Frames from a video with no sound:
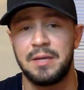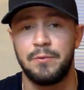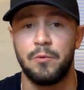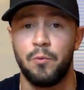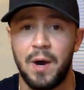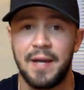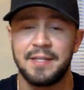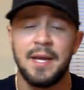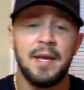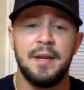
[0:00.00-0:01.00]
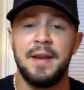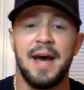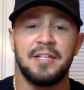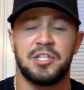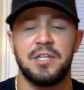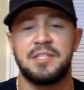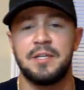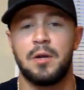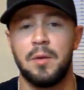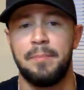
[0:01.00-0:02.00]
that we want, not just in
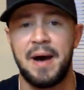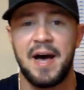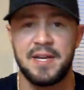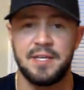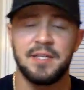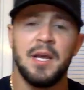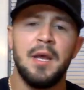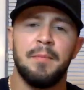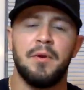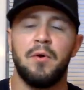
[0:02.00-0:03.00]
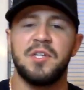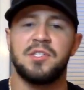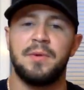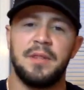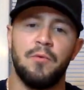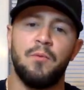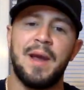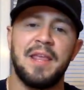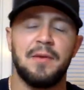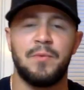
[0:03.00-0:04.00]
our bodies, but also in the
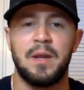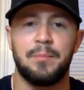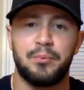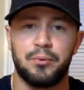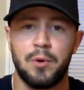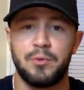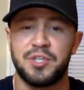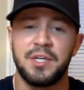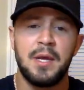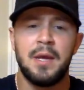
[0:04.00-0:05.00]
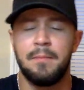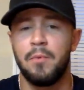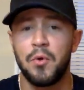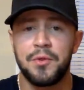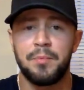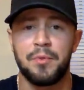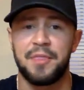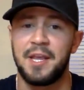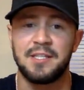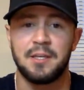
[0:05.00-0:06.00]
way that we approach multiple
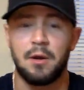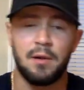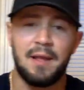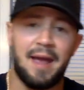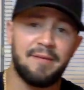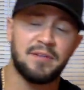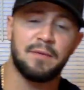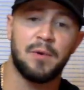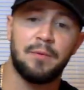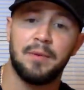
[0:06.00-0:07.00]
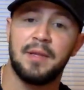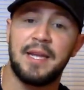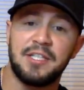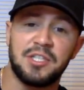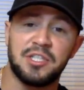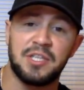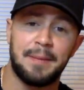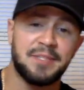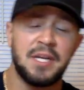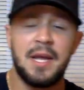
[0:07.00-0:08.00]
things in our lives, from our
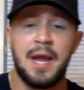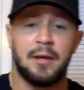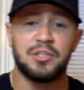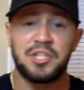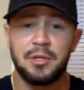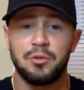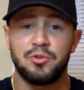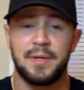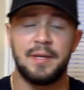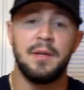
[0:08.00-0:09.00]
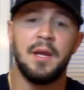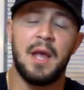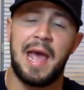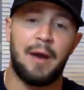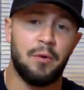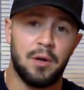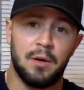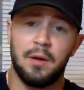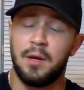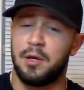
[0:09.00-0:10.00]
relationships, our children,
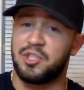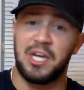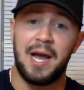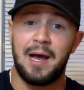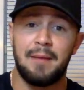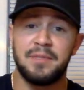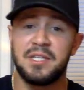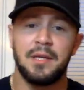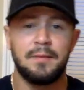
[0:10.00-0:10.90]
our jobs,